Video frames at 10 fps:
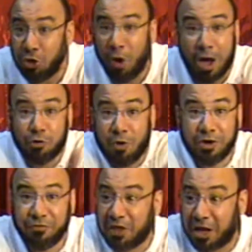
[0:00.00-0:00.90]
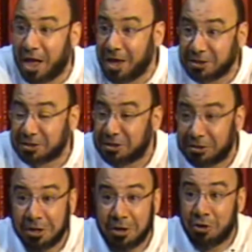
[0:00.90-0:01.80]
You are one of the guys,
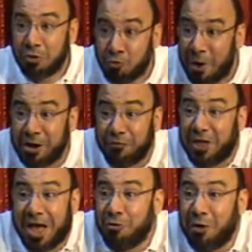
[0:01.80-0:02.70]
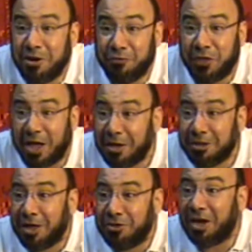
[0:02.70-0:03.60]
one of
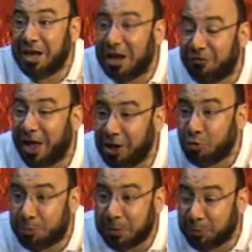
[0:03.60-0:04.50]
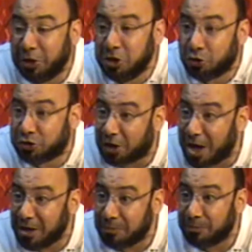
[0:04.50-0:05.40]
the real value people in your
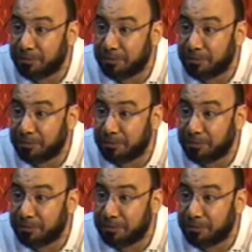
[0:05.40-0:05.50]
tribe.